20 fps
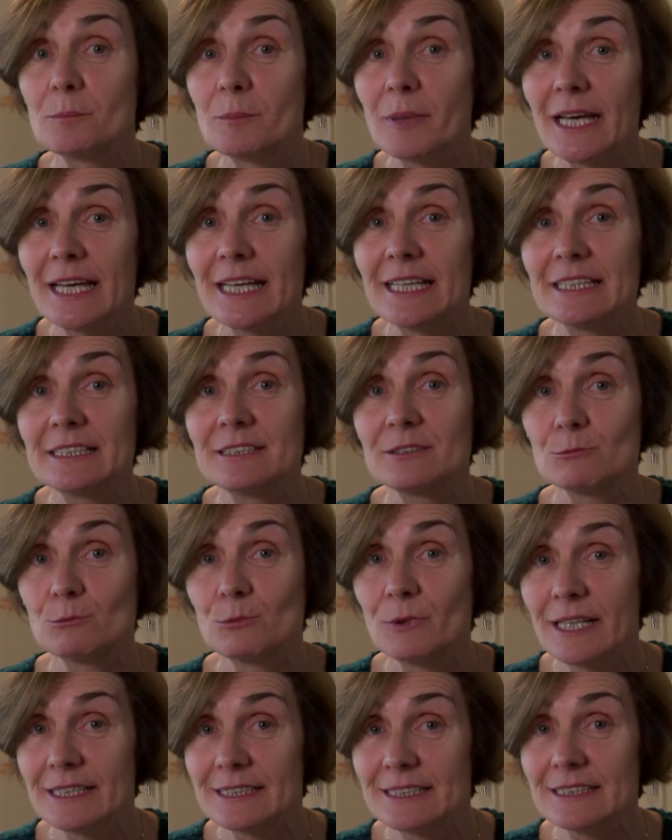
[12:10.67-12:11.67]
bed
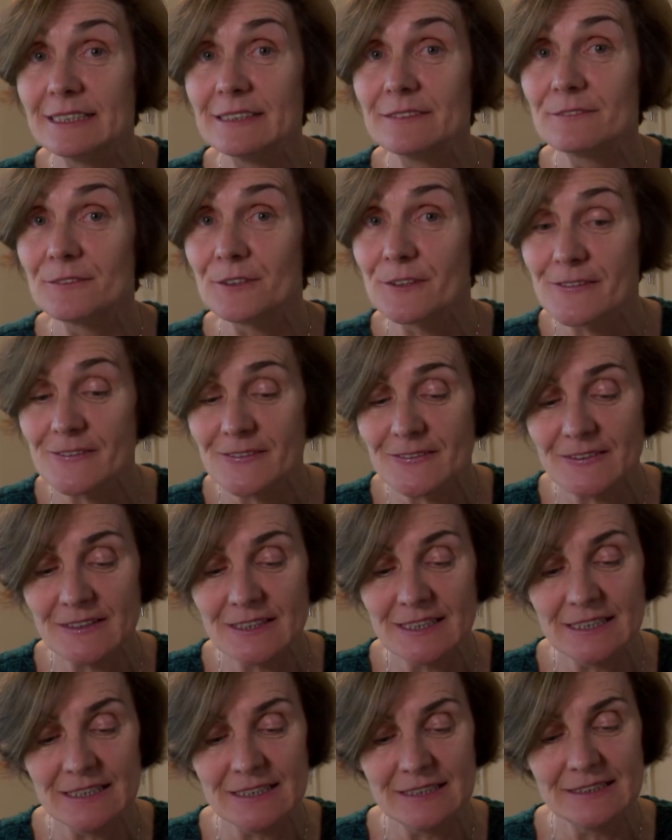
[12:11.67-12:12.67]
ready for
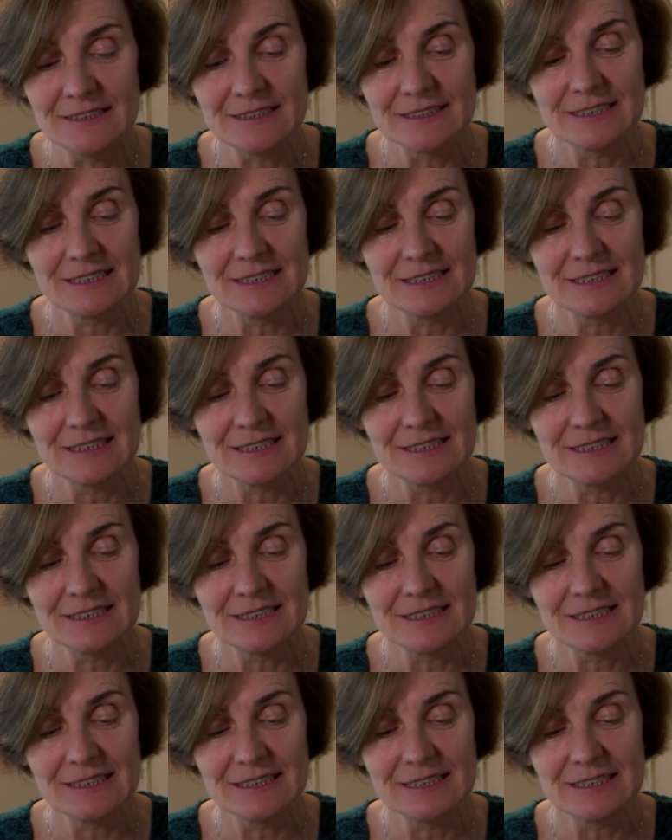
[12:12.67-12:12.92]
seed.